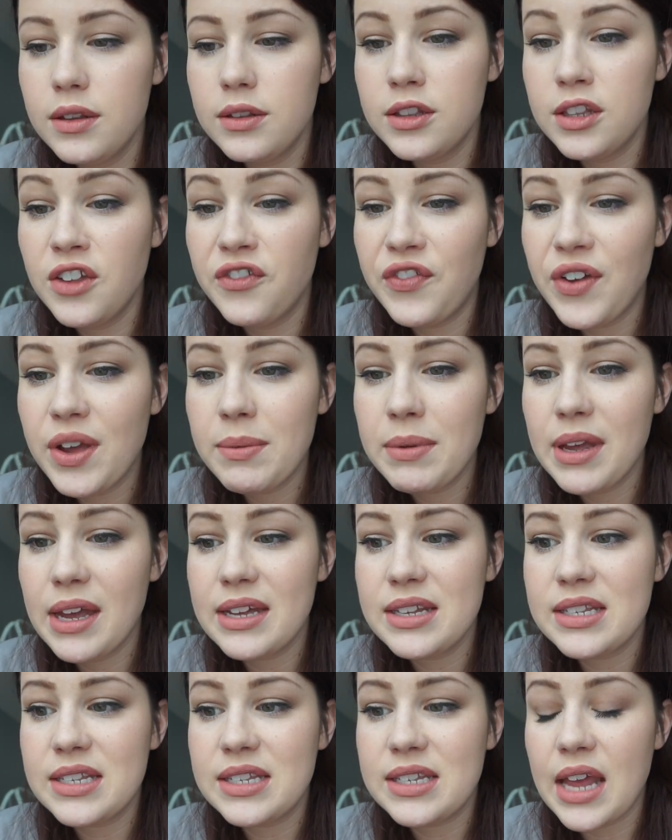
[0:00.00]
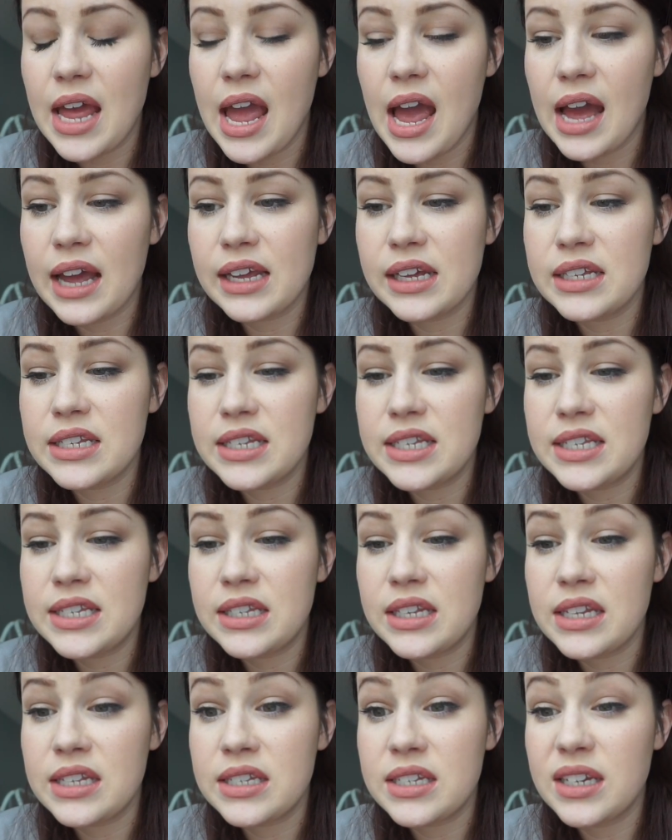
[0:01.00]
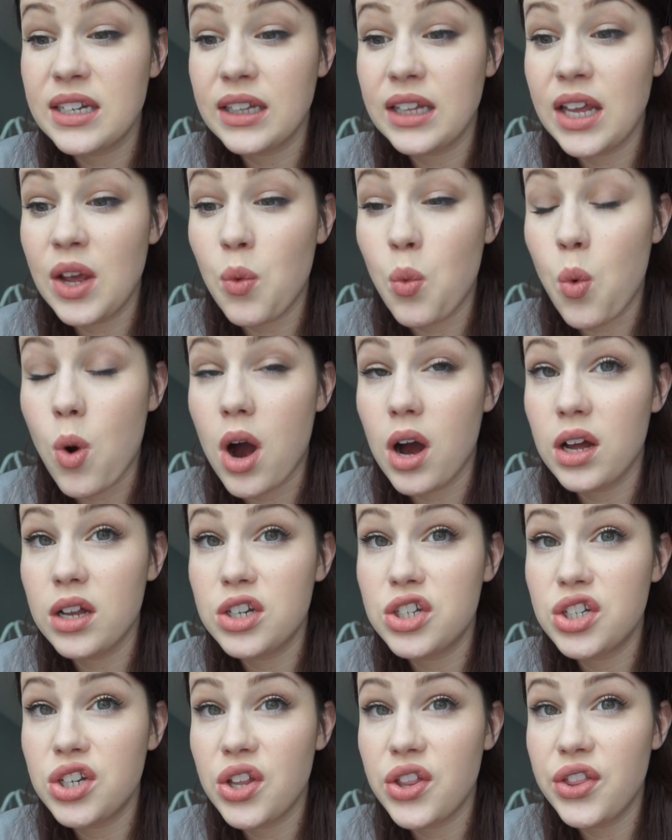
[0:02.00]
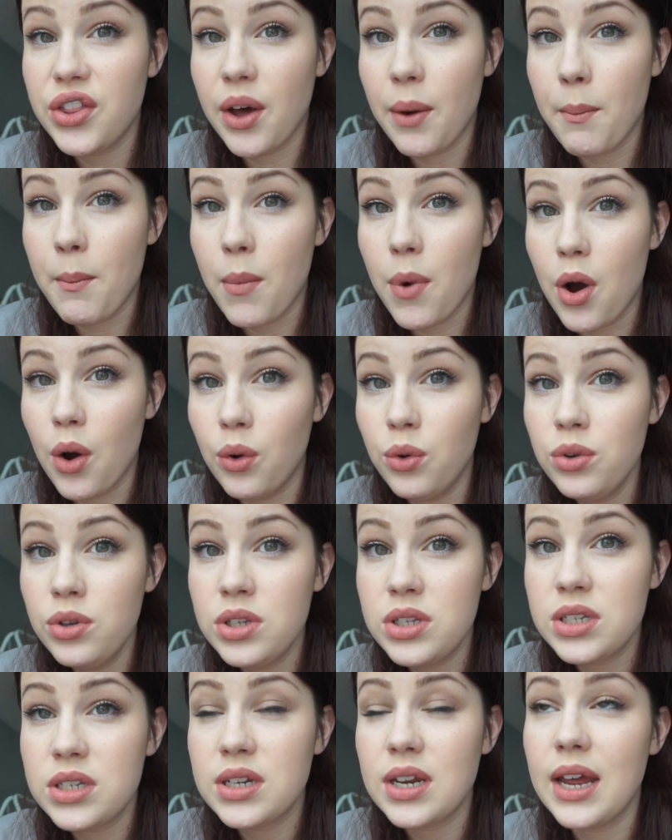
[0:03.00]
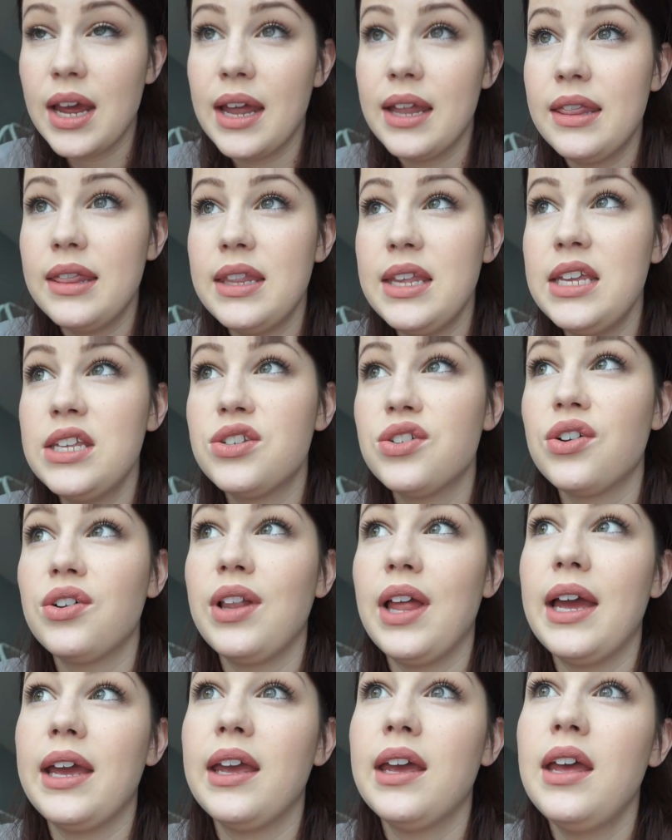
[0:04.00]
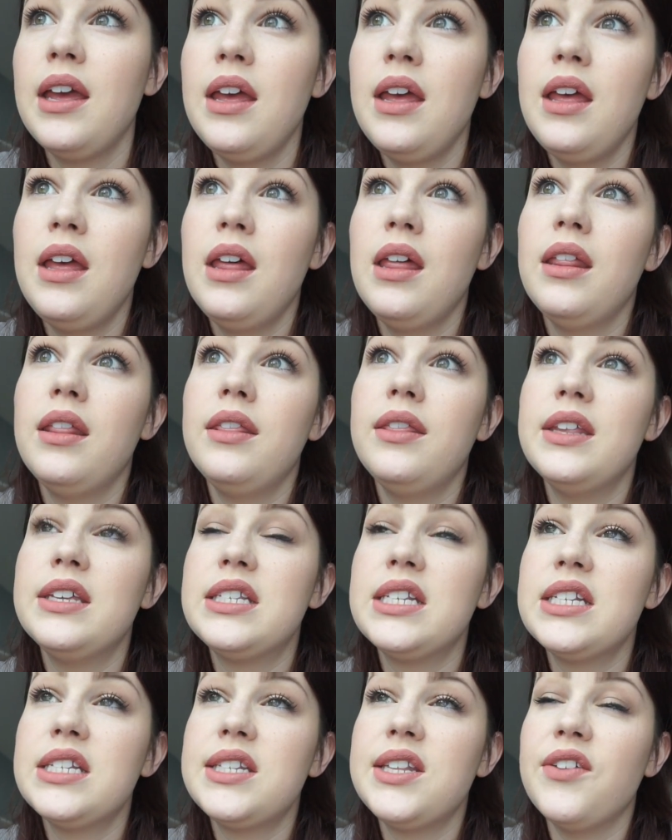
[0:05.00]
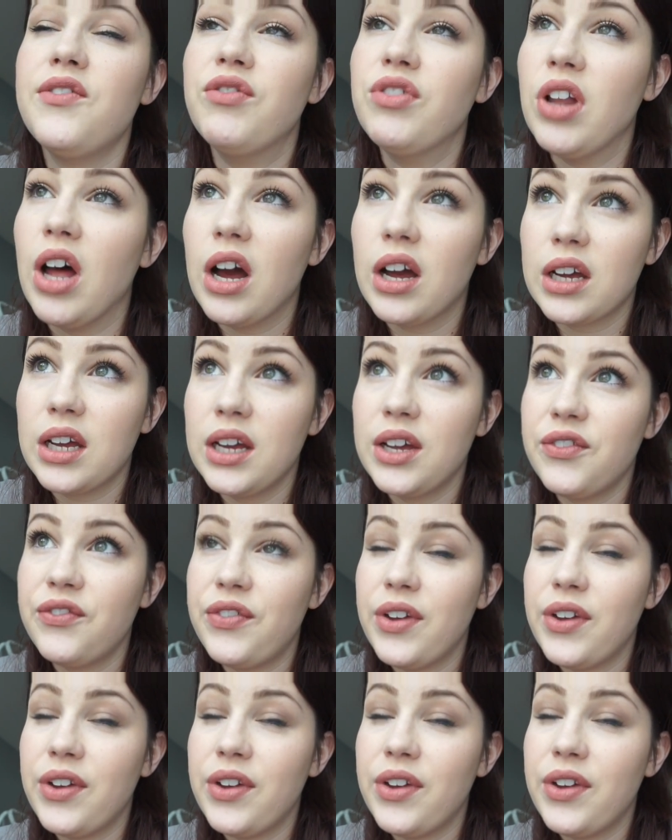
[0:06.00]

The family I'd say I consistently watch the most, and these are like, this is the vlogging